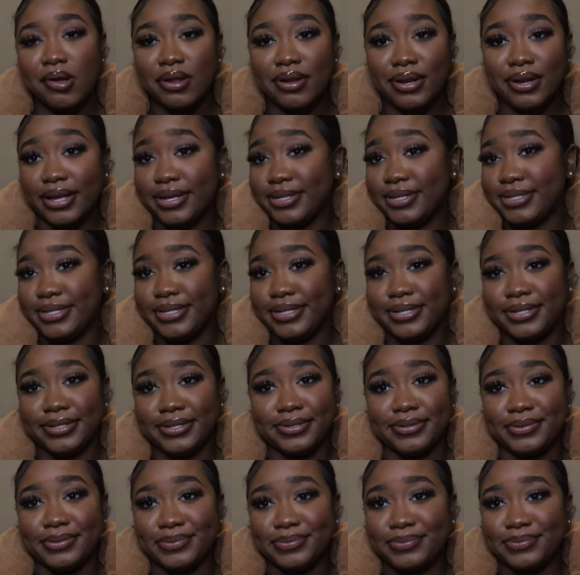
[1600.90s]
That's it.
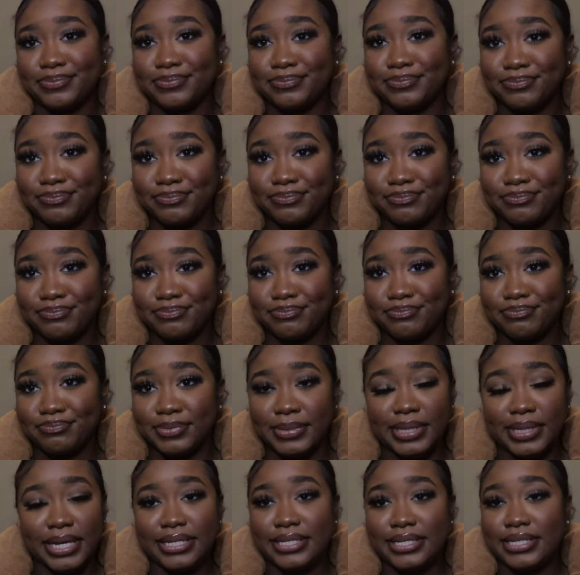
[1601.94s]

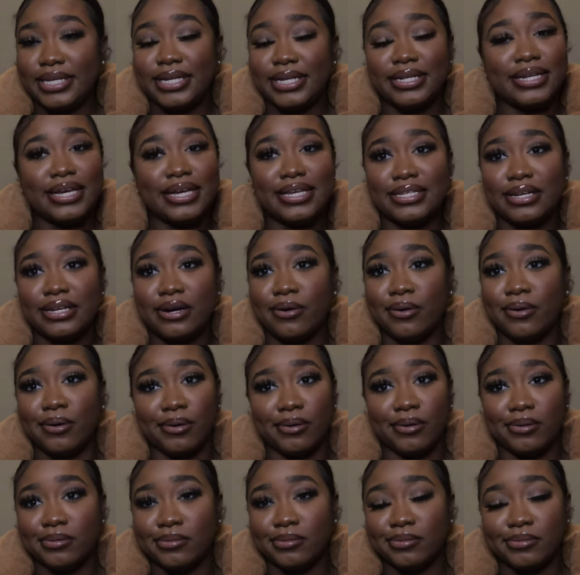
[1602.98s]
That's it. That's all.
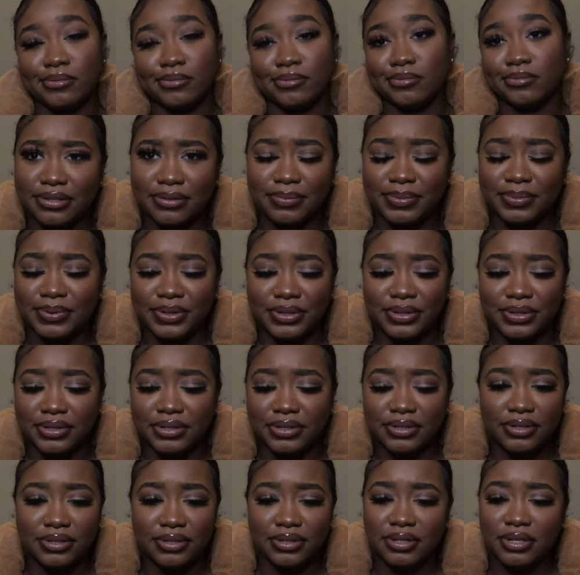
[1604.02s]
But
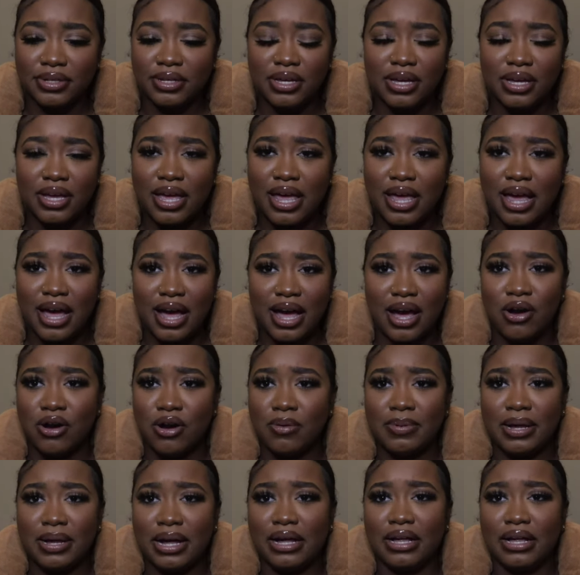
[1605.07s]
I
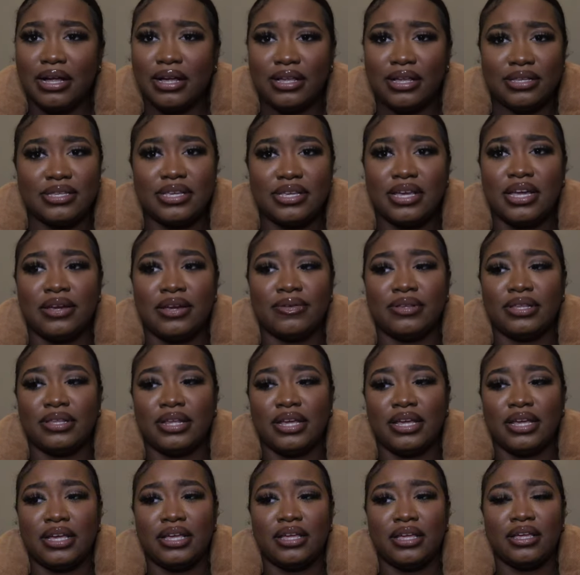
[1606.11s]
hope I, I said
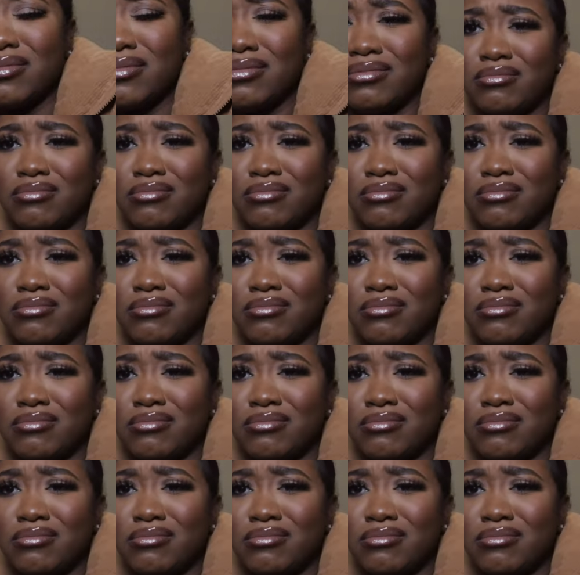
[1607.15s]
everything.